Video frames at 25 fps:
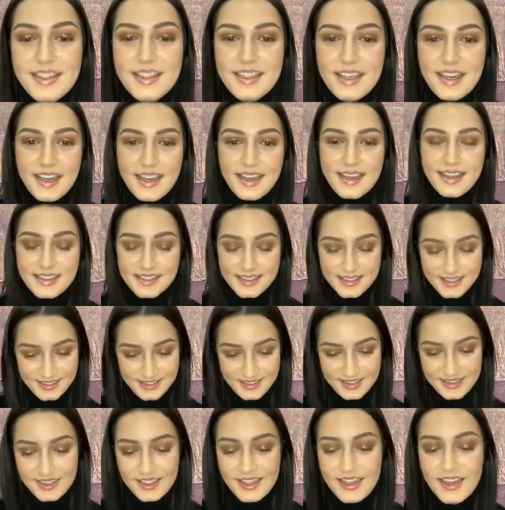Yes.
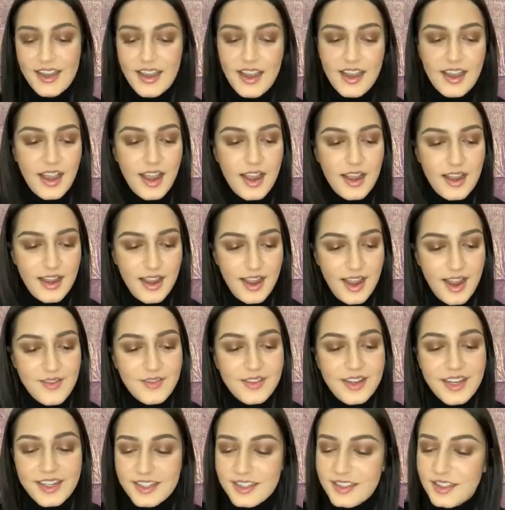
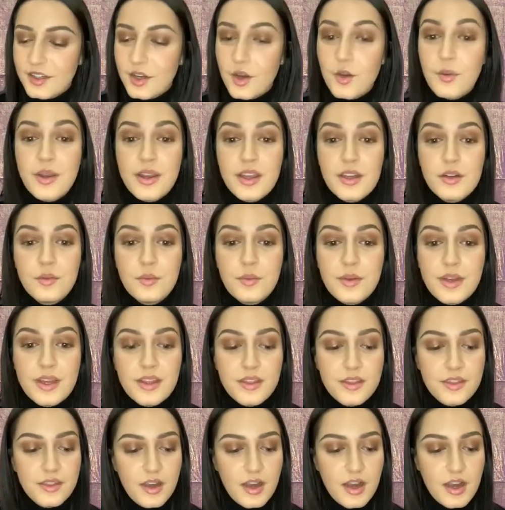I'm gonna go in
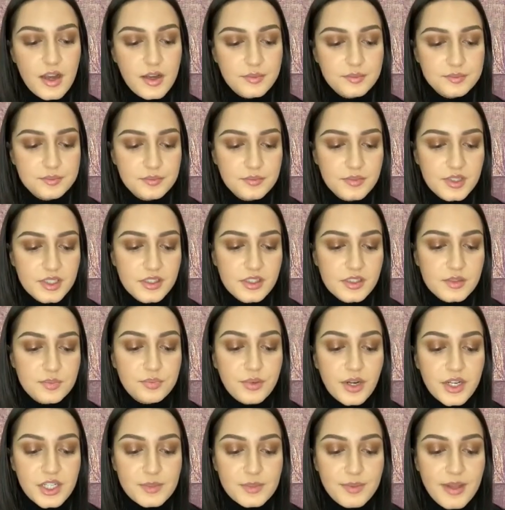with, this is
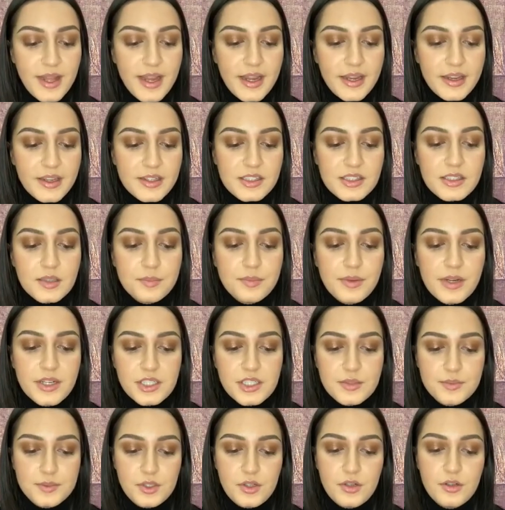Brush Black. It's the
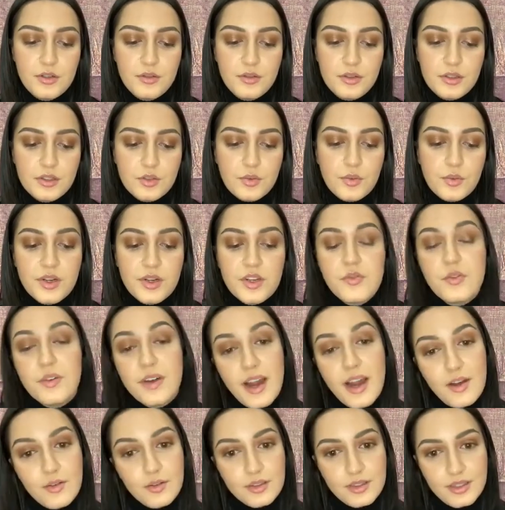BRUSHSTROKE
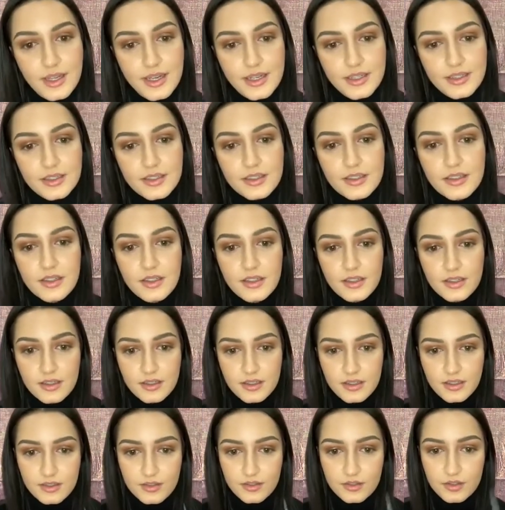24-hour liner.
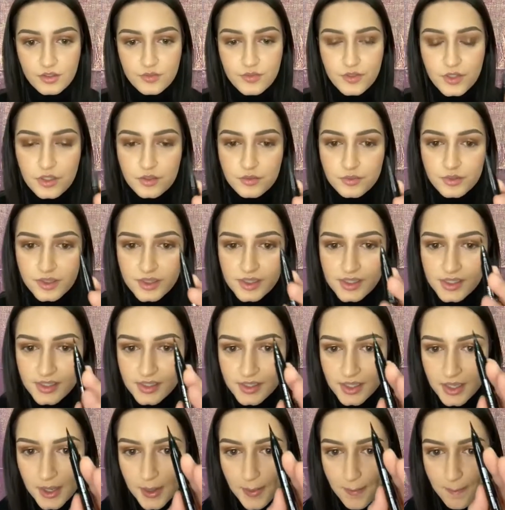I don't know if you can really
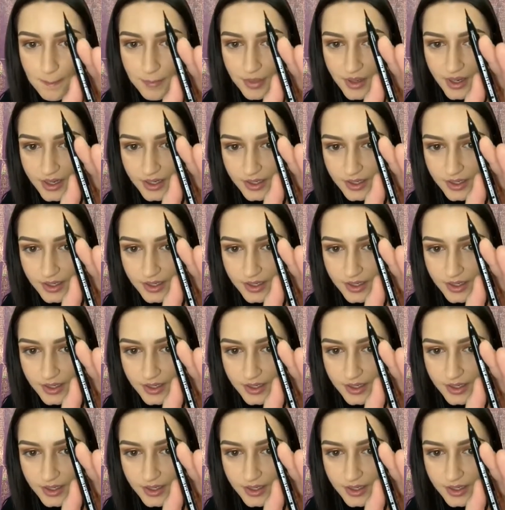see, but